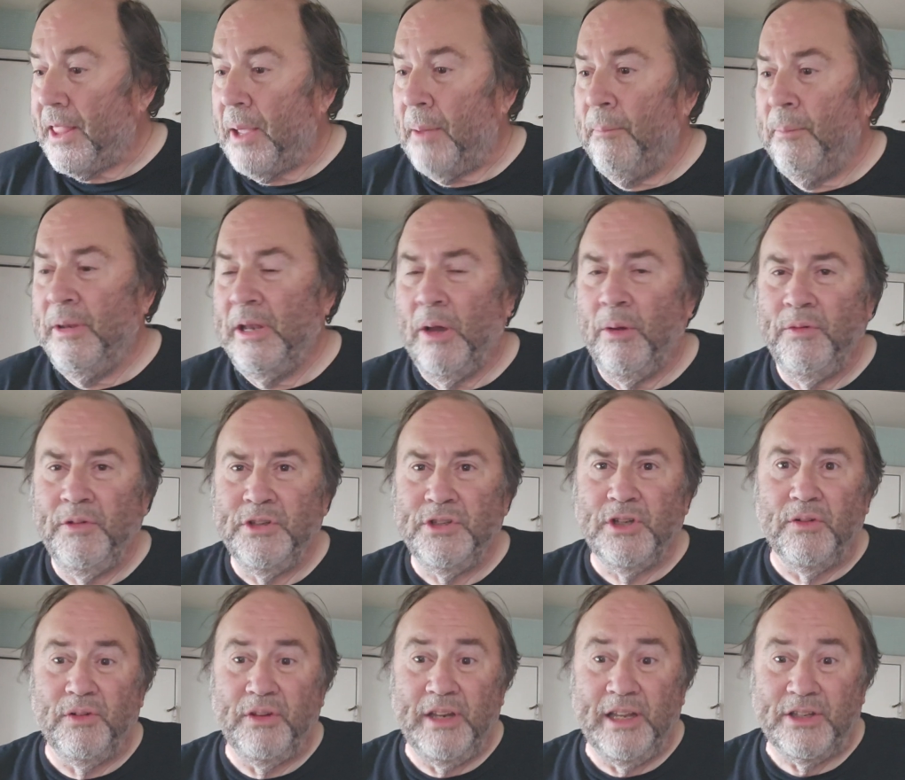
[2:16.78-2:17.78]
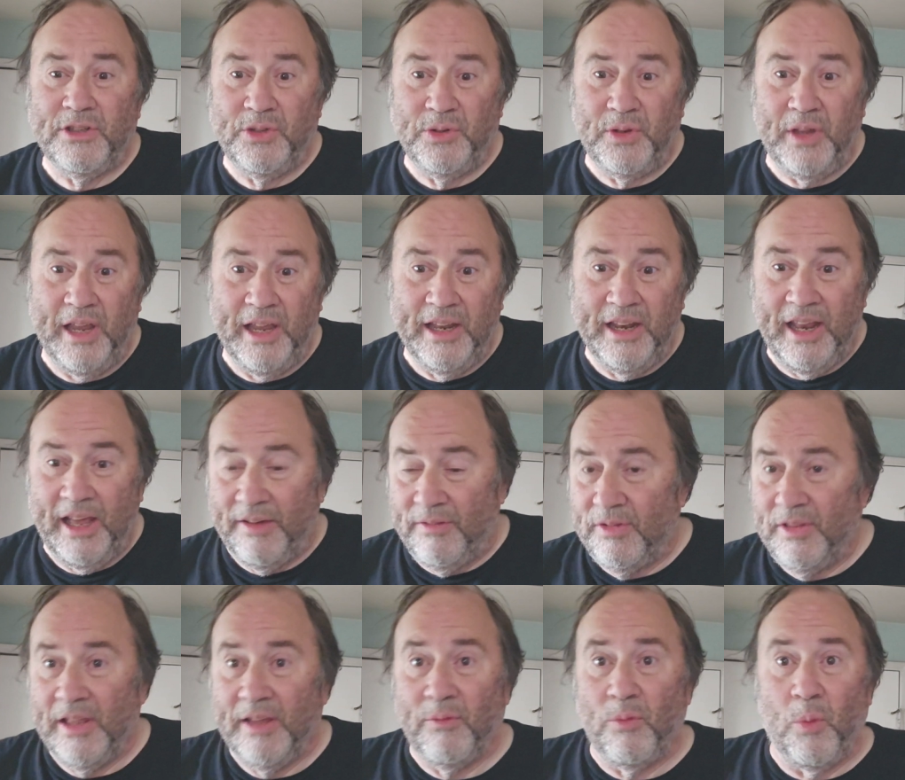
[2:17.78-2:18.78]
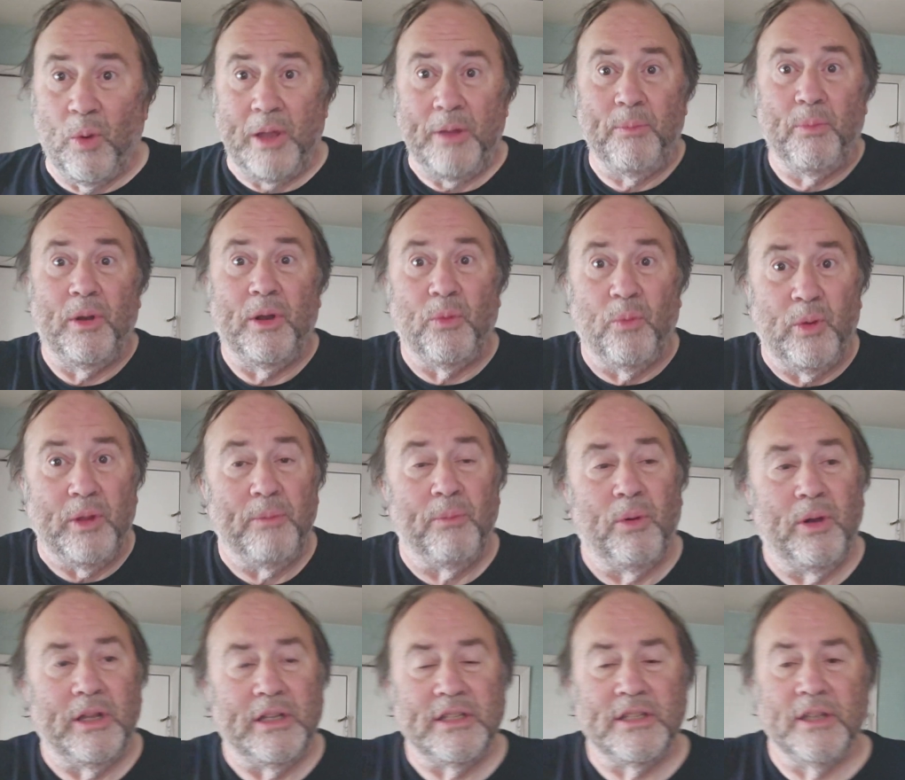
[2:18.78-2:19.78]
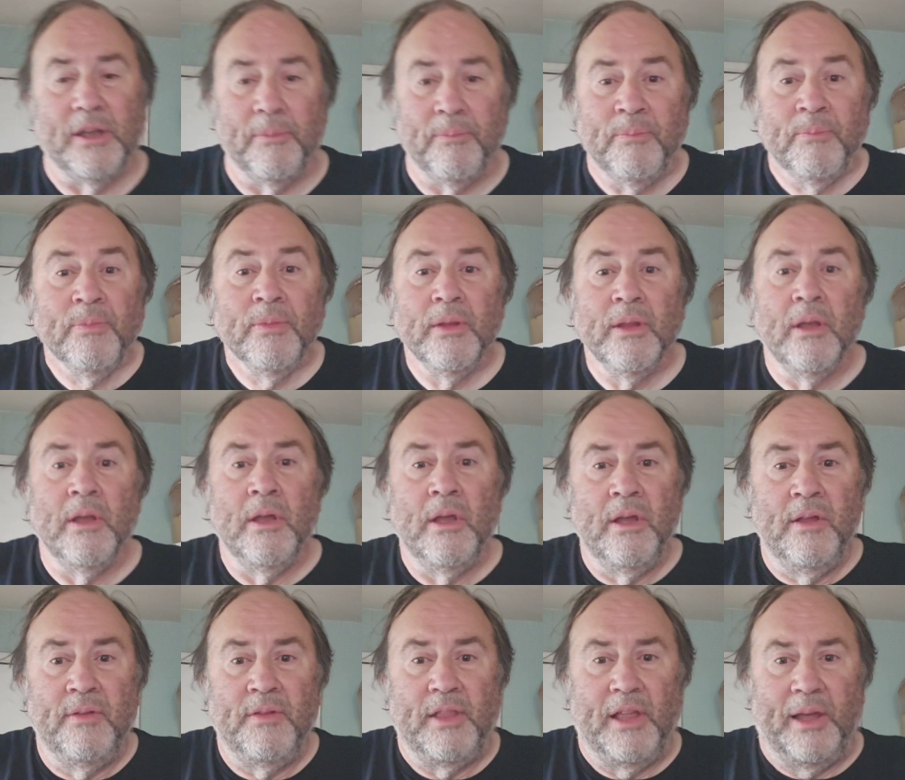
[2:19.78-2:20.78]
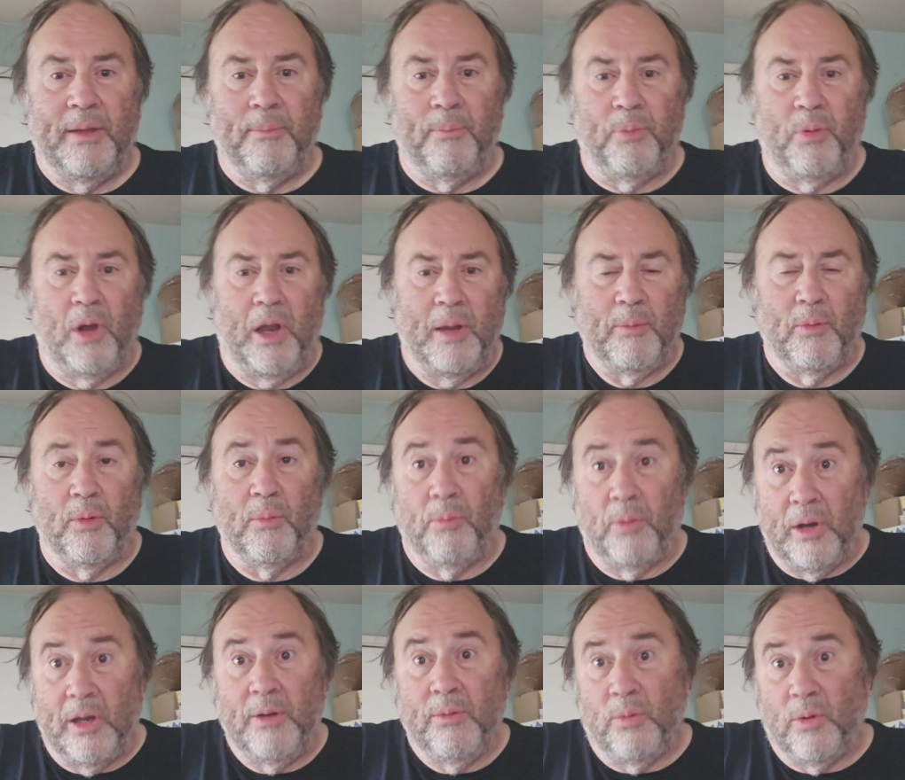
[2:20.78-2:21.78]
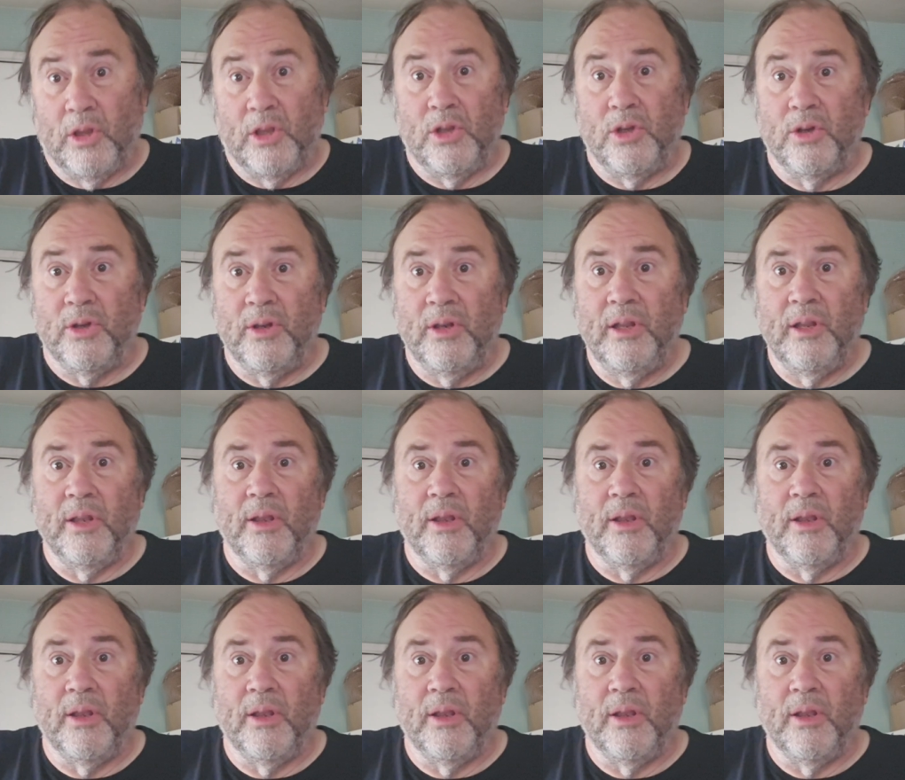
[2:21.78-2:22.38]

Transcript: But now we've discovered, yes, you can have it. They have white bread, wheat bread, that primal bread, really good.